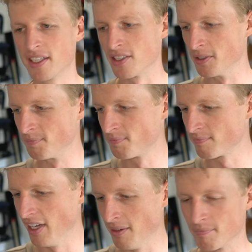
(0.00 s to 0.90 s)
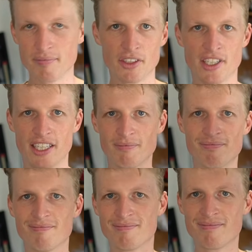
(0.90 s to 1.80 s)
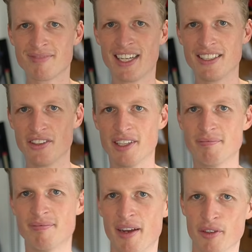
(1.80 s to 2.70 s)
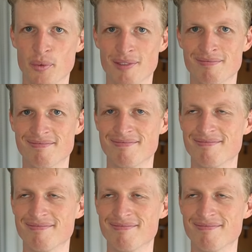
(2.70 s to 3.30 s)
So yeah, I'll see you then. Till then, have a good one.